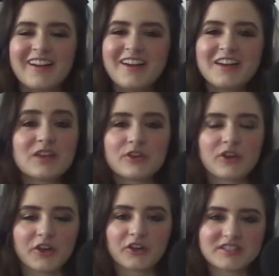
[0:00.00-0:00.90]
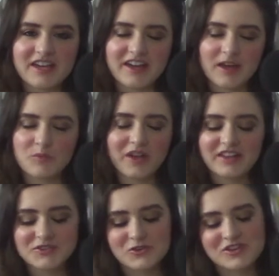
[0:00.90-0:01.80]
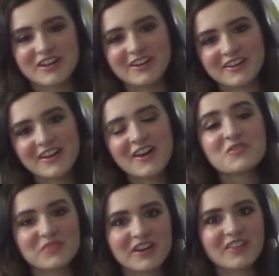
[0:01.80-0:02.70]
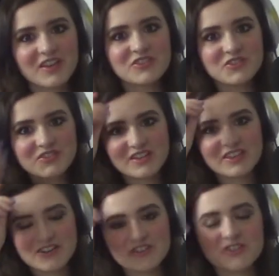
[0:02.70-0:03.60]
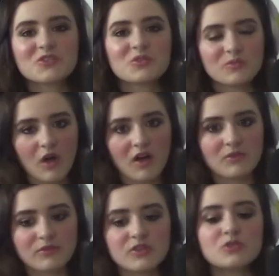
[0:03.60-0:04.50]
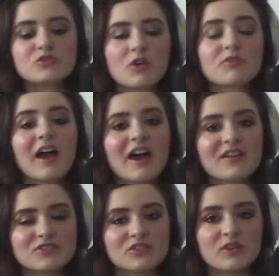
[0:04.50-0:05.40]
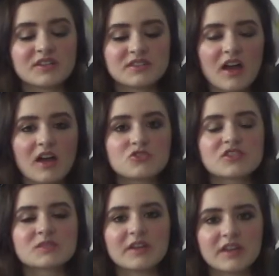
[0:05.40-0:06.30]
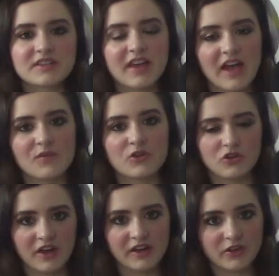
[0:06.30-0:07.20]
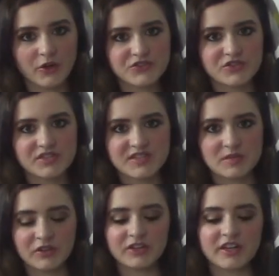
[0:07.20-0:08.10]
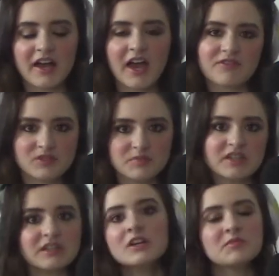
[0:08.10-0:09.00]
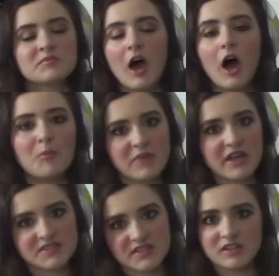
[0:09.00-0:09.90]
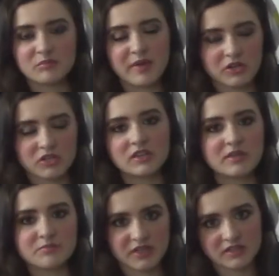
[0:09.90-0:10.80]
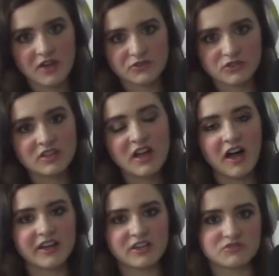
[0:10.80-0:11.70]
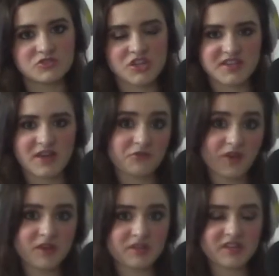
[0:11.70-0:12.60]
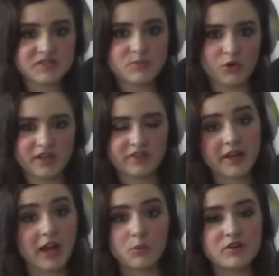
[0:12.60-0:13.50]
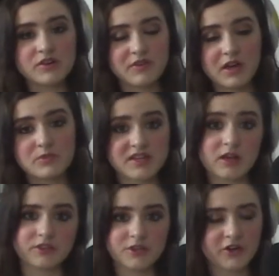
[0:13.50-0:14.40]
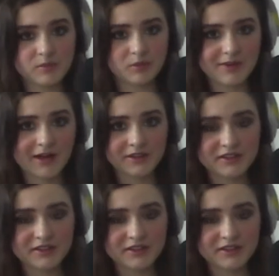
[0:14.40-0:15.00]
Even on a good day, I'm way less coordinated. But I love that you said that too. You don't have to, it's not just because I have a chronic illness or disability, I have to be amazing Paralympic level. I can just have fun being sporty like I would if I was healthy or able-bodied.